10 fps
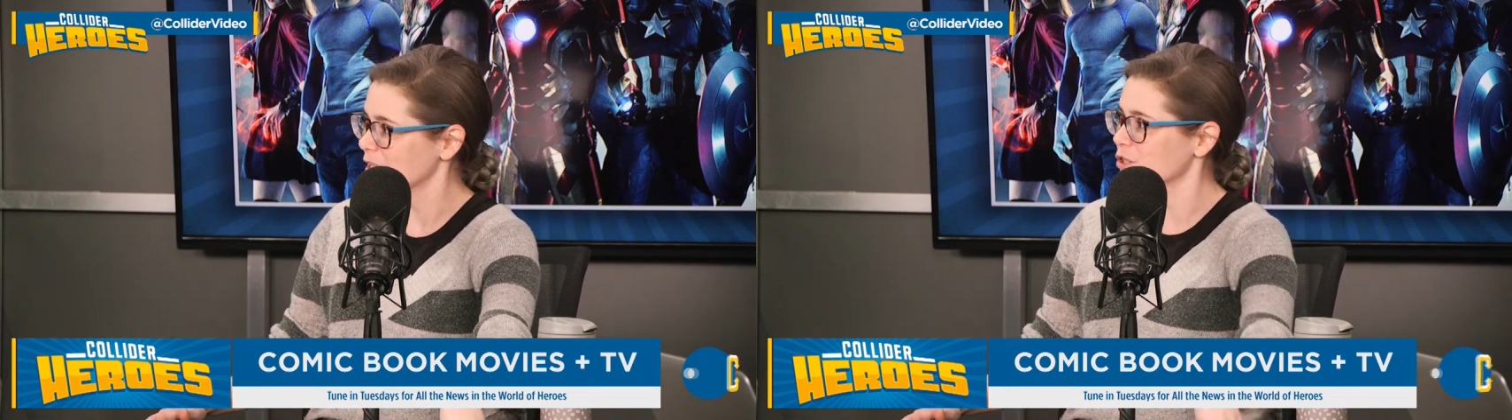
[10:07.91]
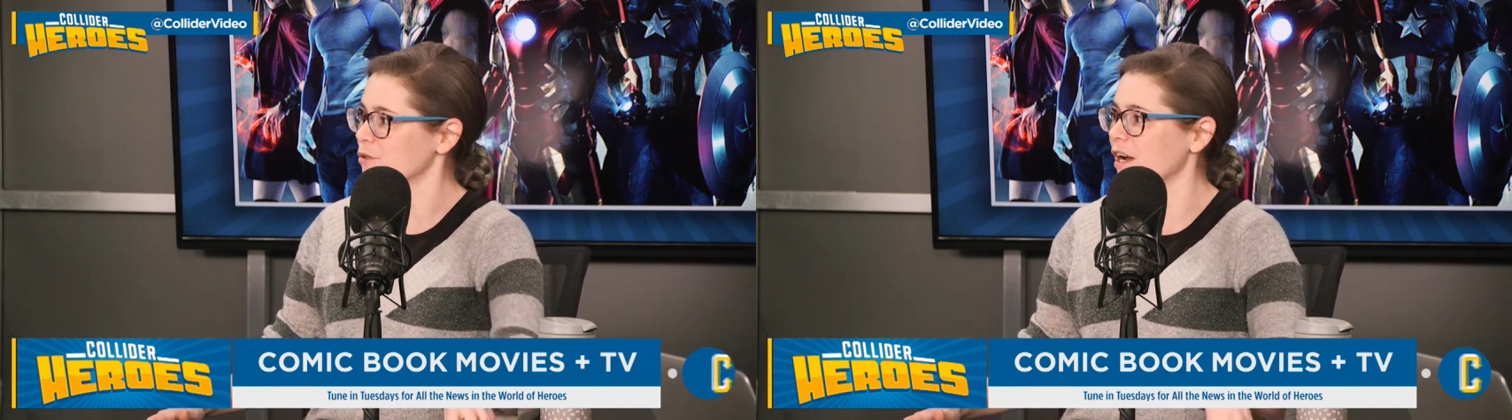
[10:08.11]

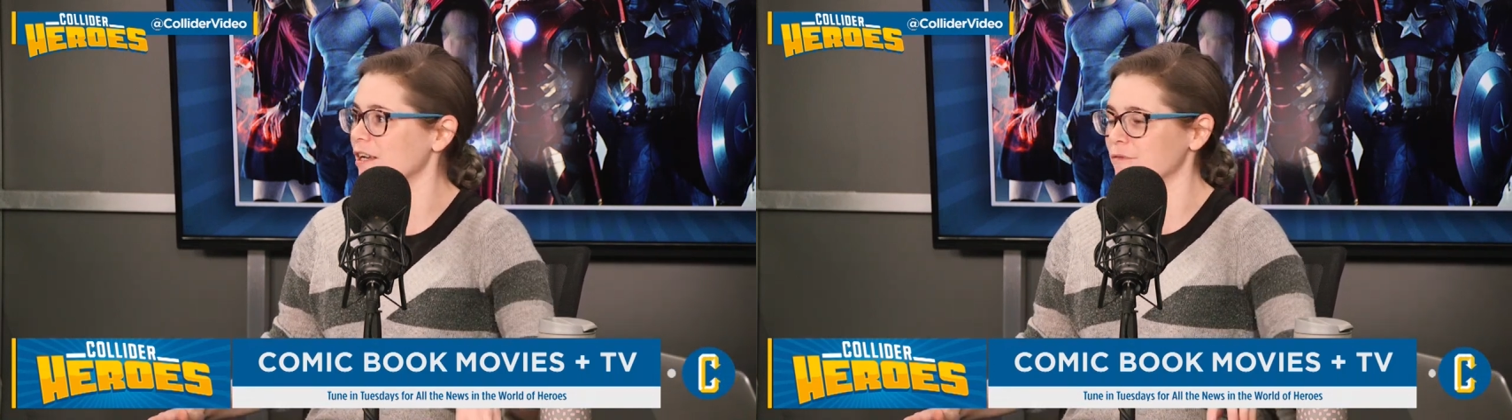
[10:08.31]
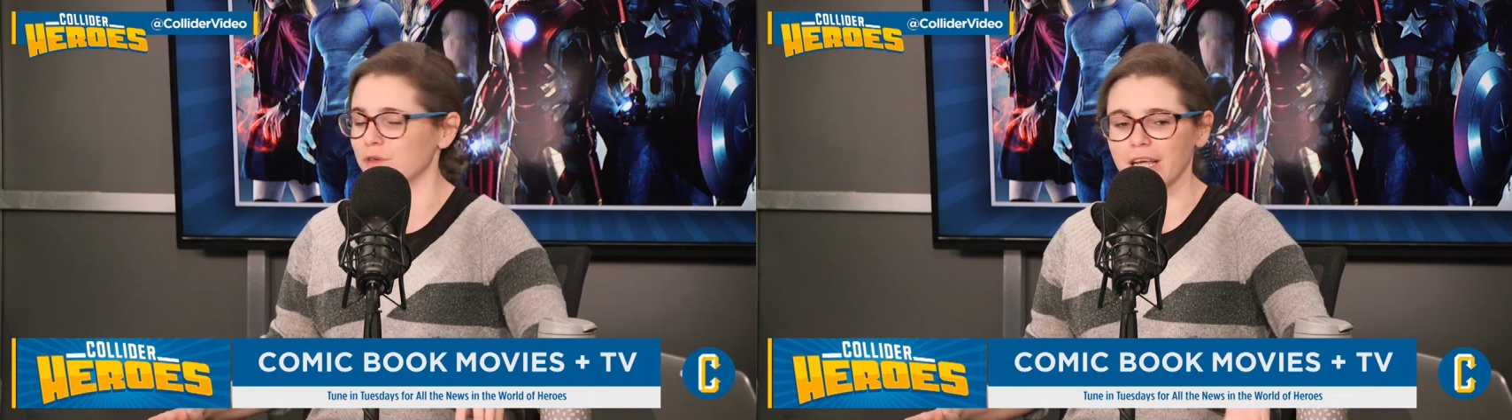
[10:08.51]
You're not
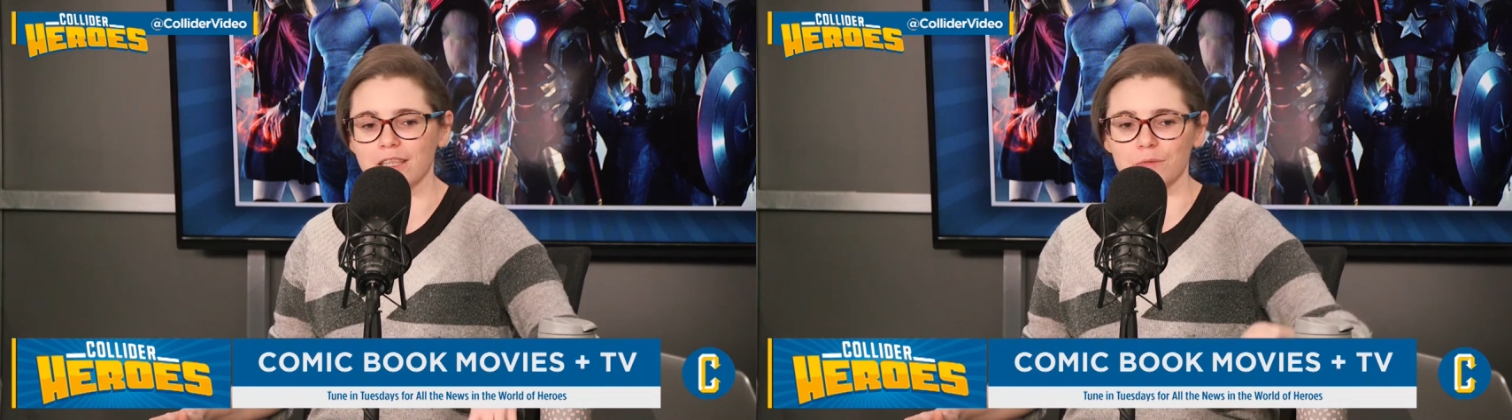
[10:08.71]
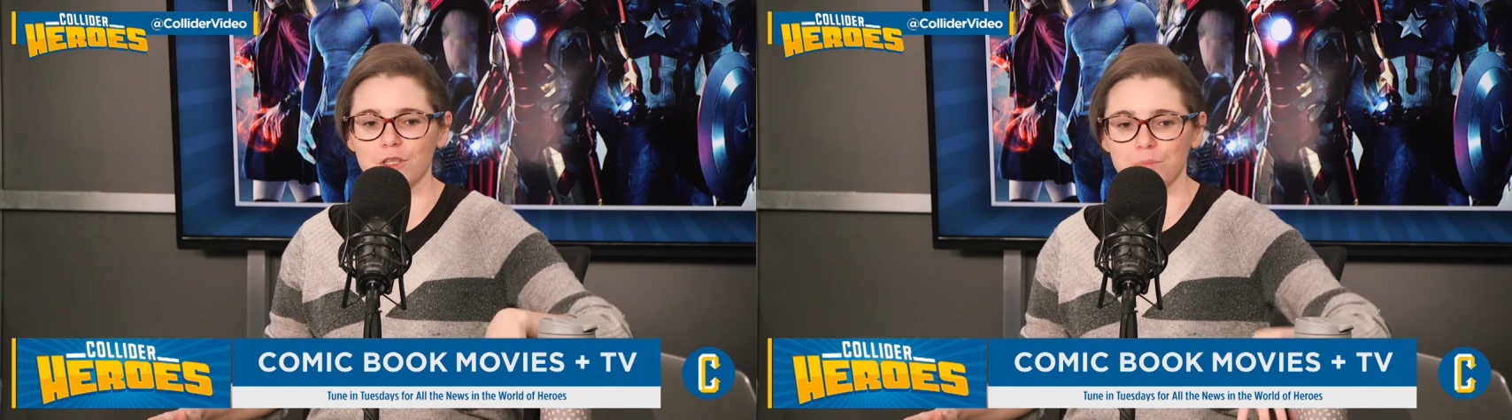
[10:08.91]
going to forget
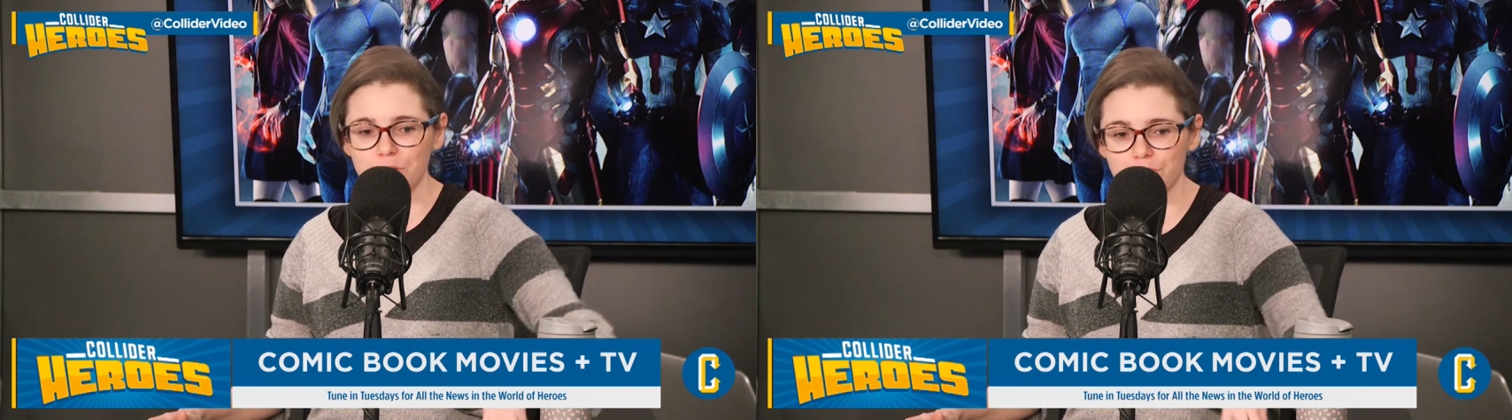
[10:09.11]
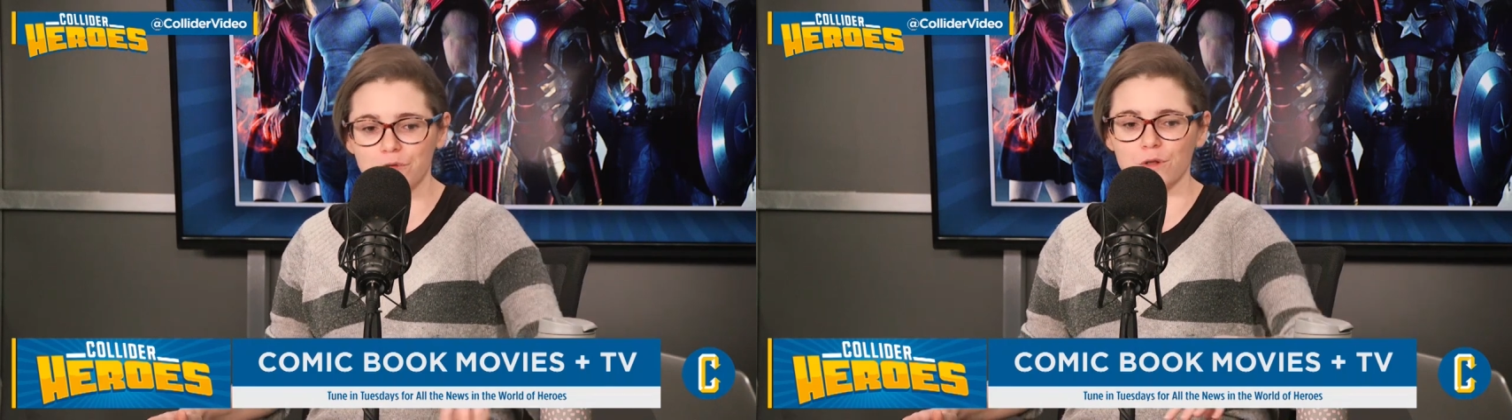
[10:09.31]
the, the
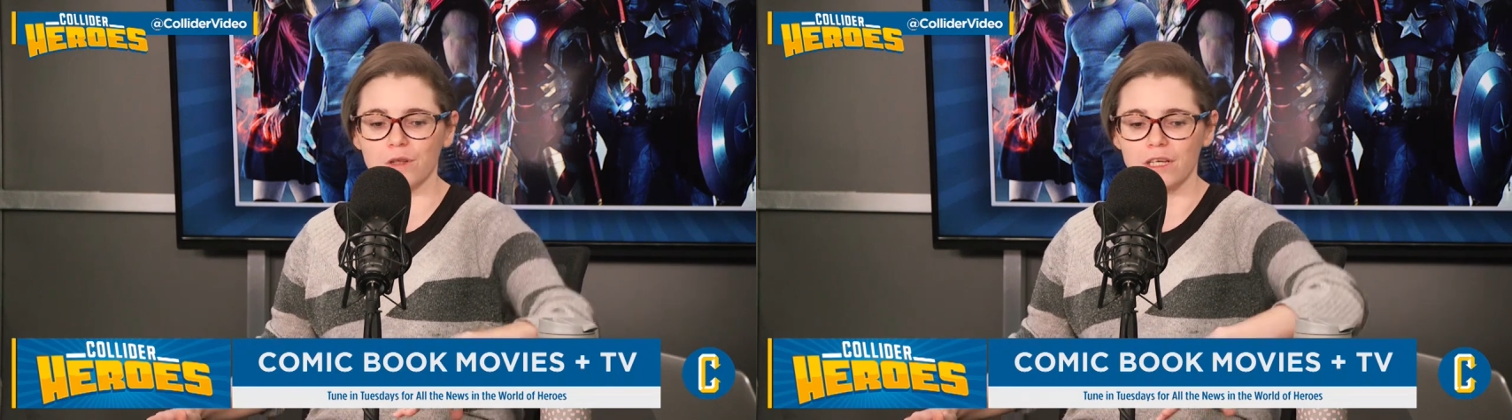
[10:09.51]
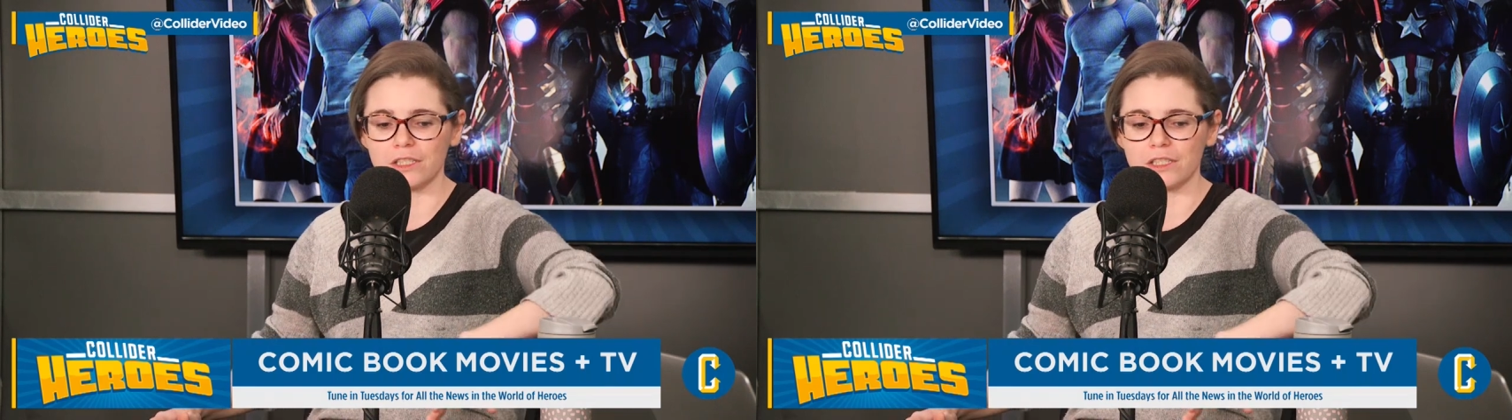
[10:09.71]
beautiful